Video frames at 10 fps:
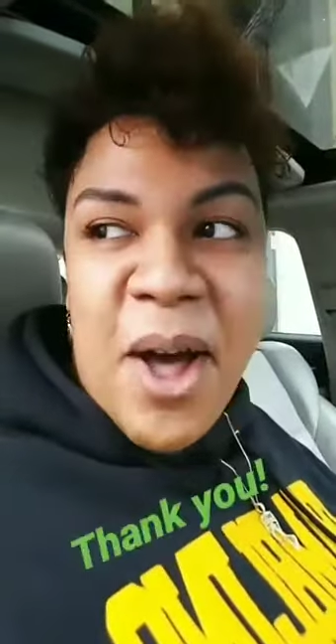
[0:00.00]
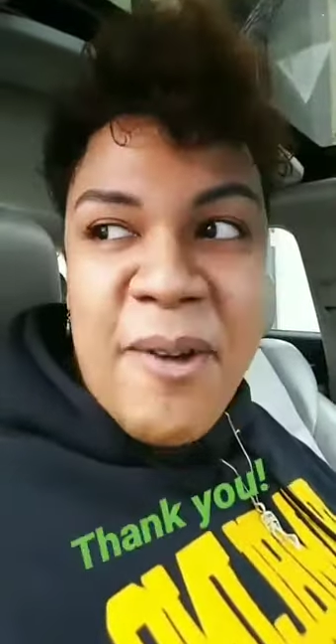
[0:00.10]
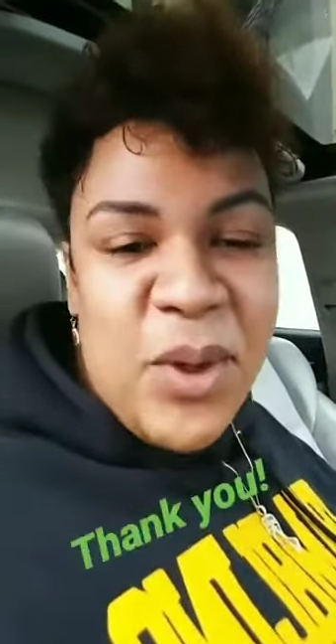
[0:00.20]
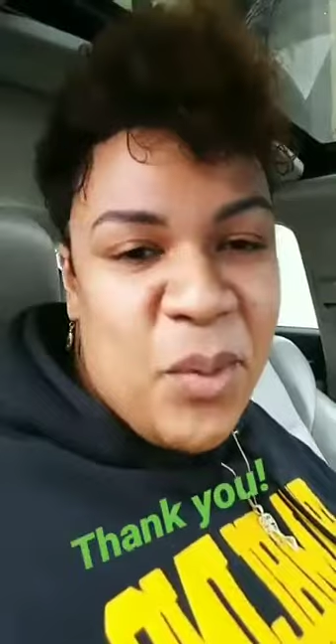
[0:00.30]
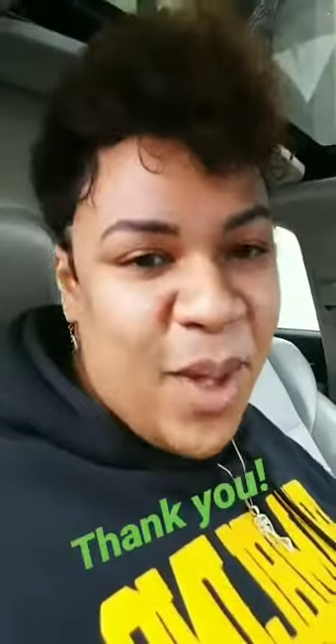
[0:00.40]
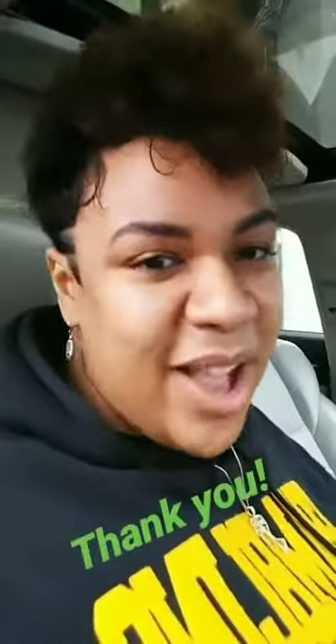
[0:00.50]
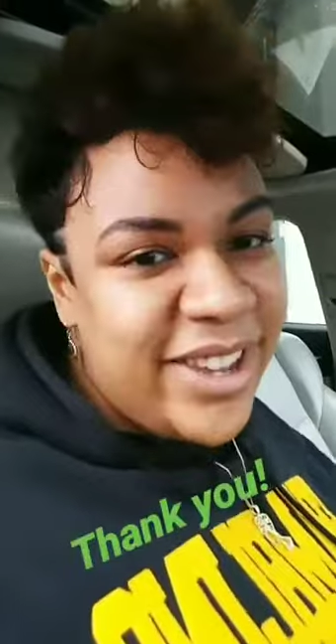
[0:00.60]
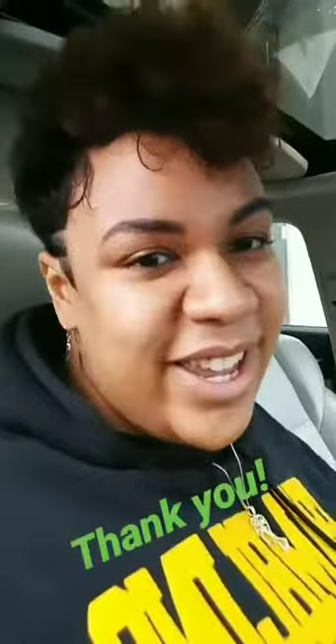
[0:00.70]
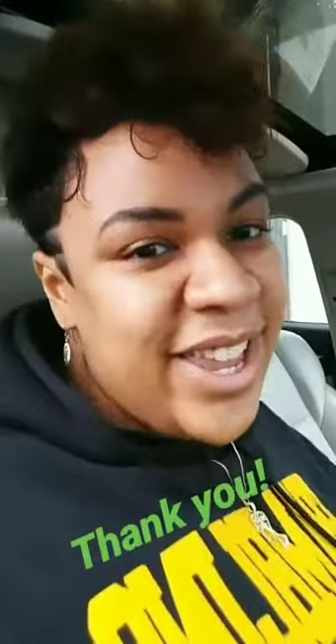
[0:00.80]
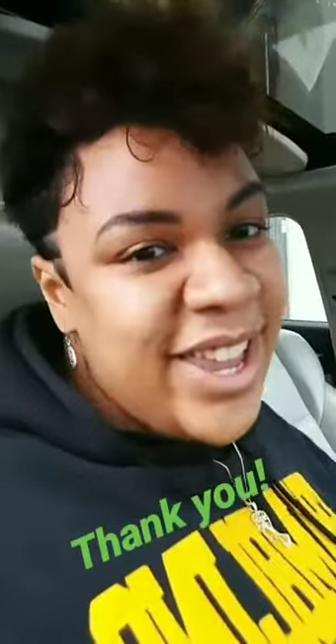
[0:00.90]
Keep
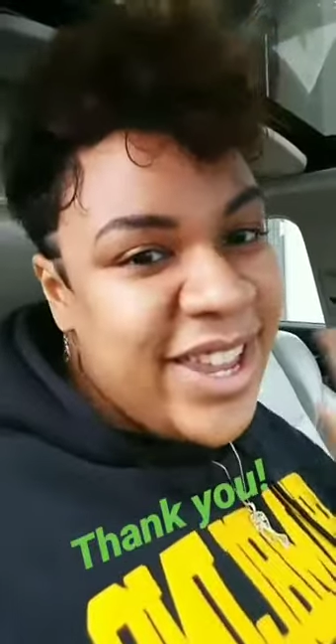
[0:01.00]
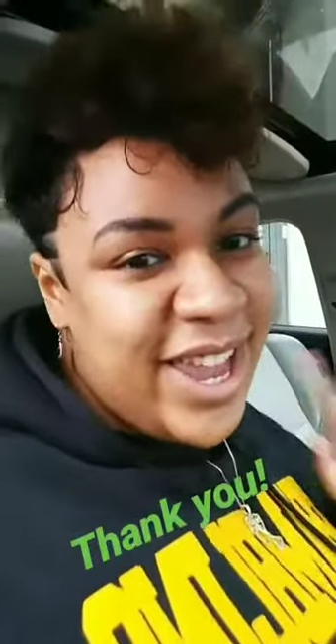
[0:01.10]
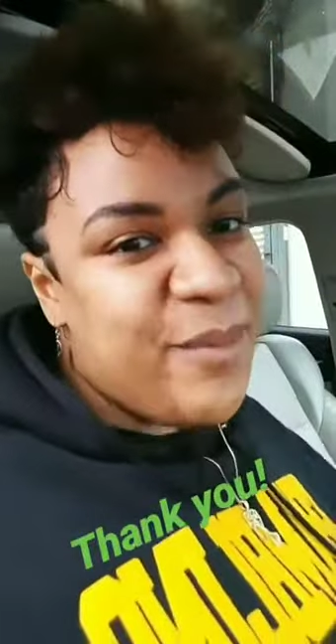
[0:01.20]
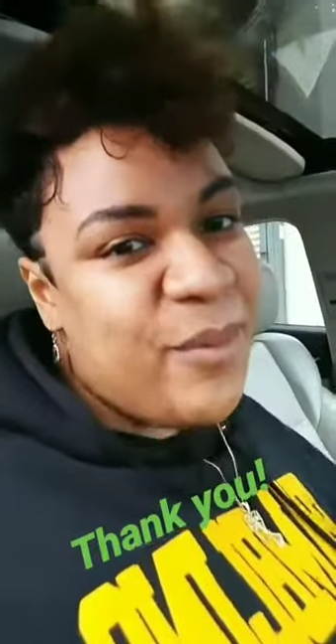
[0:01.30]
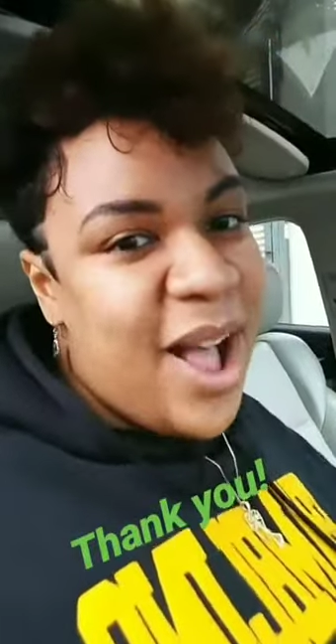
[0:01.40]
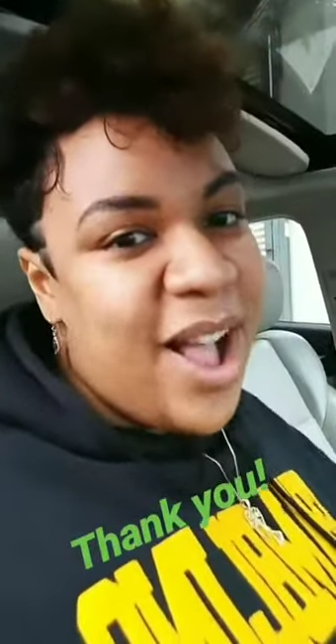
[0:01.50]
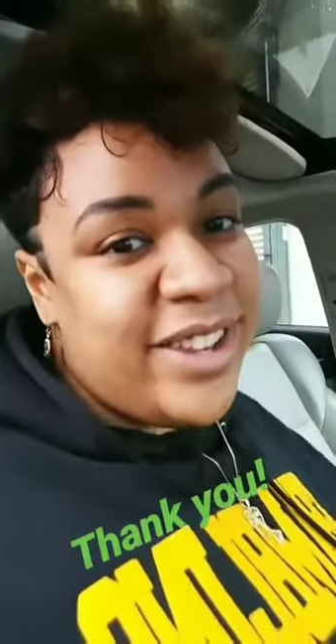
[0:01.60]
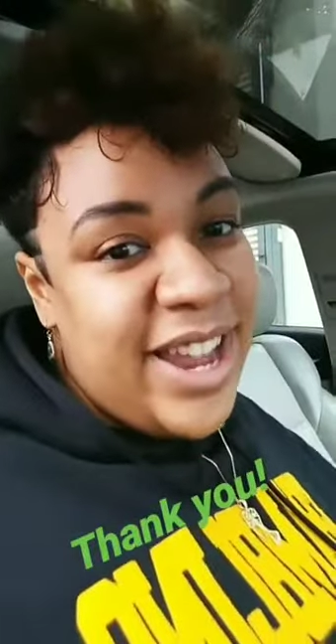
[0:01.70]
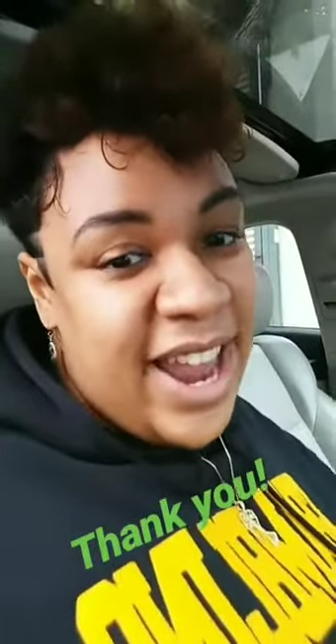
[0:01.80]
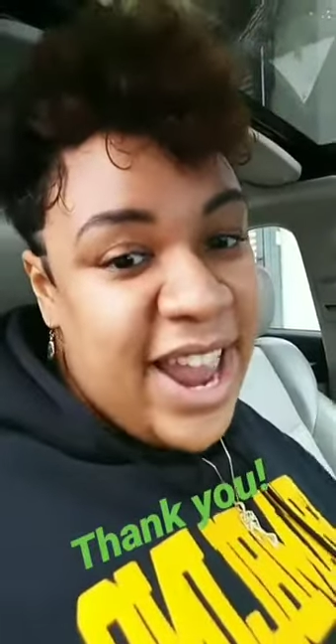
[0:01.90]
watching, and uh, if you're
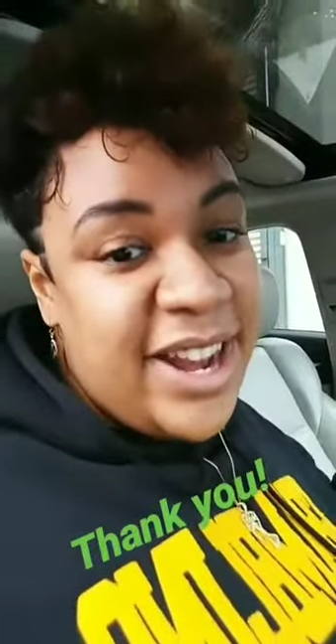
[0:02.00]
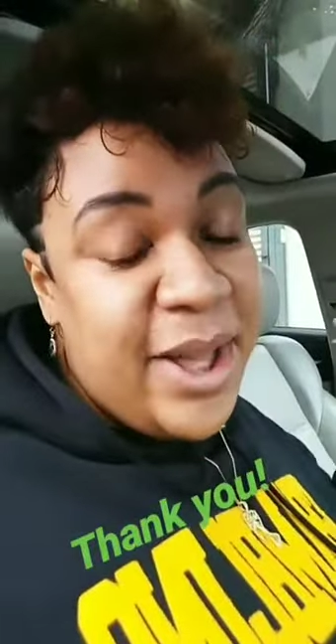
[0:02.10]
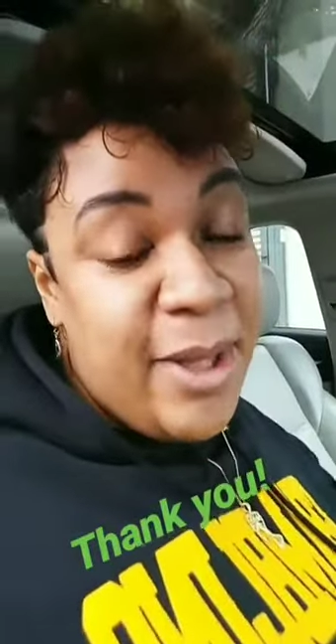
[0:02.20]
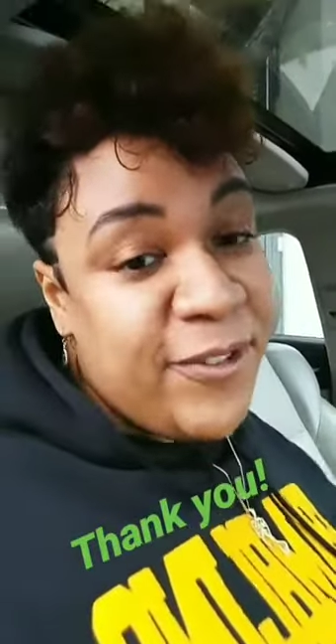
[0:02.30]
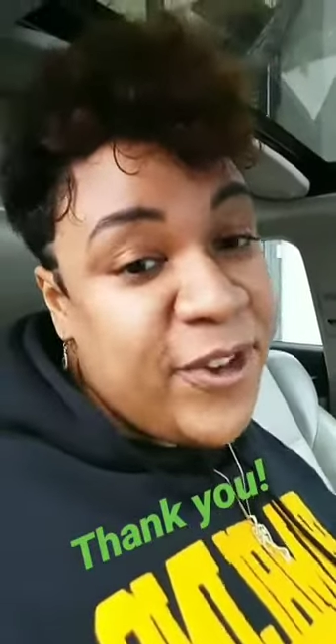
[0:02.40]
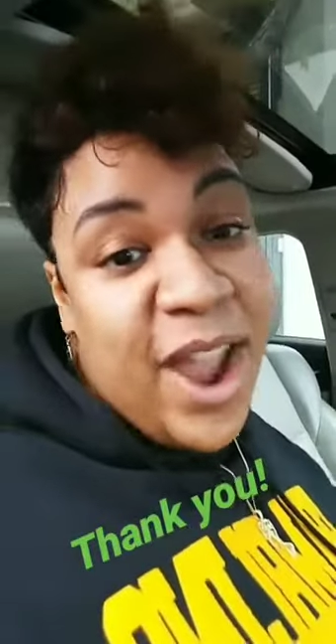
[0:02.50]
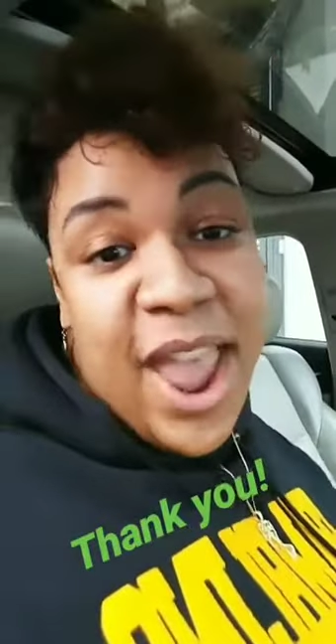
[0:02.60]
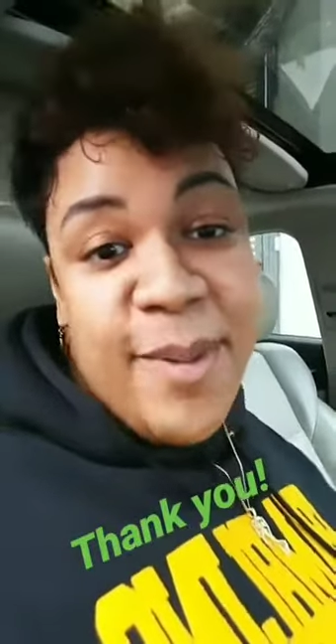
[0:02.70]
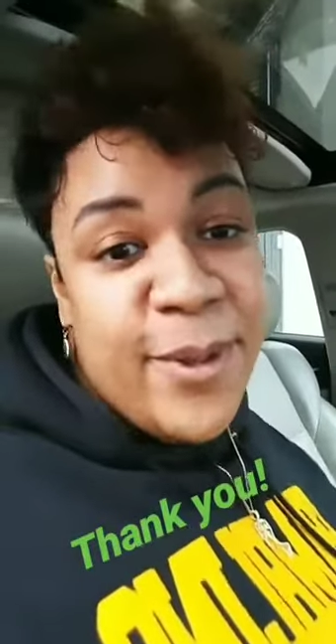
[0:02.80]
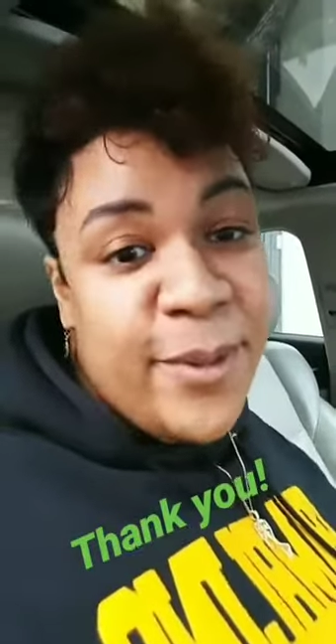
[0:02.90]
able,
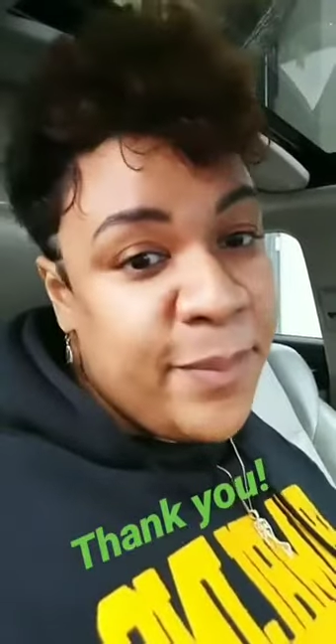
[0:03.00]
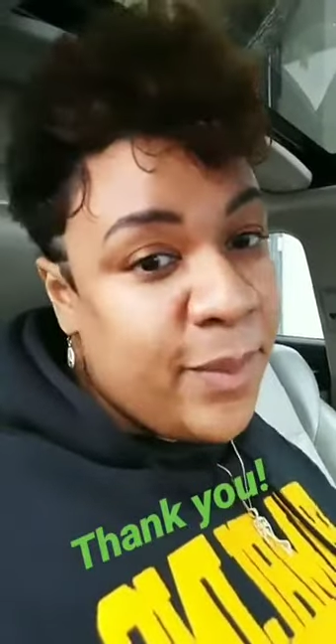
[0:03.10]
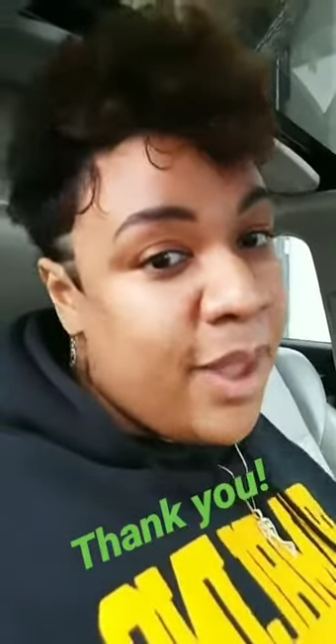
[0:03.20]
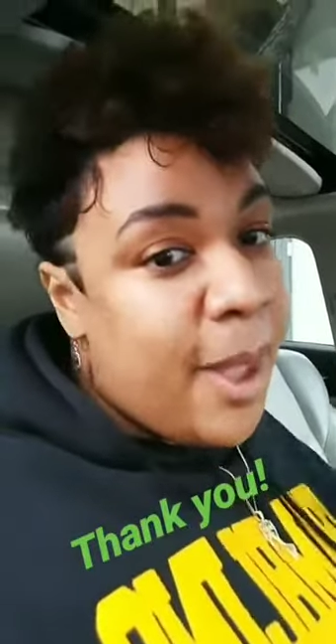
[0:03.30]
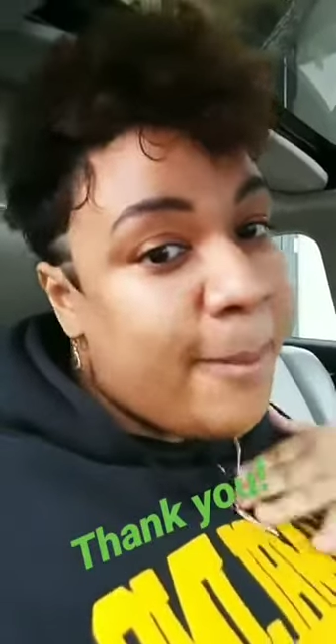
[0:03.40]
please go ahead and